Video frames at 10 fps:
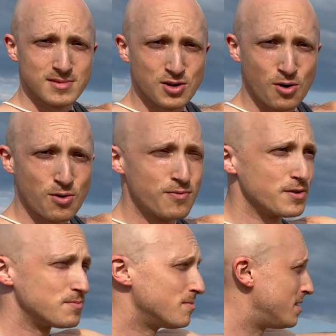go
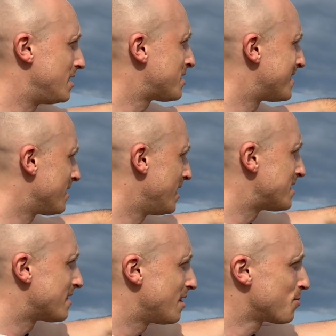over just
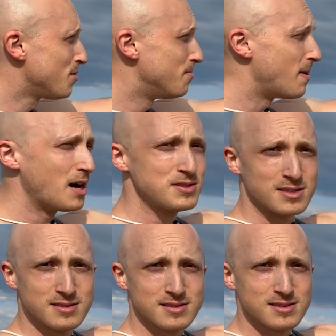these literal
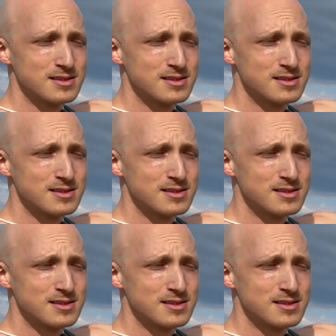mountains.